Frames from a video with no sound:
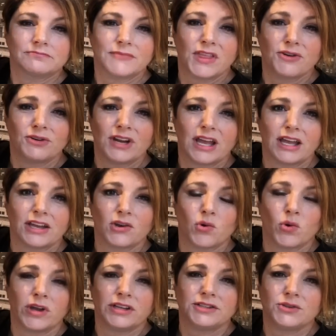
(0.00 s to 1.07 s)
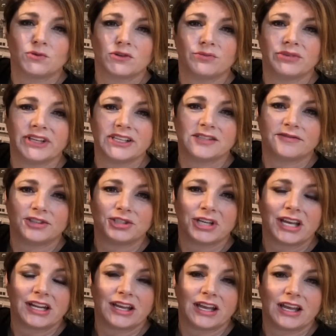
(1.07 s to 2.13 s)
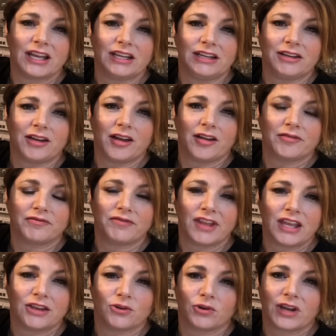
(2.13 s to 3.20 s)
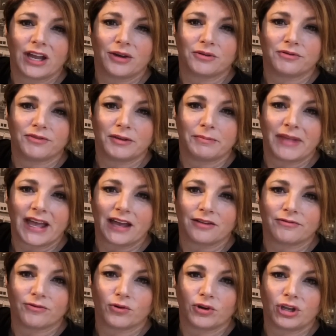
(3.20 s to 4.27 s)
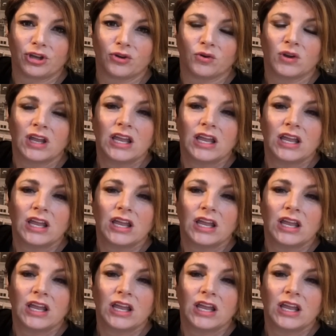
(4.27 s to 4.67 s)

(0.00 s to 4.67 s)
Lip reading: They're not going to replace Vachetta on a fake or counterfeit bag for you.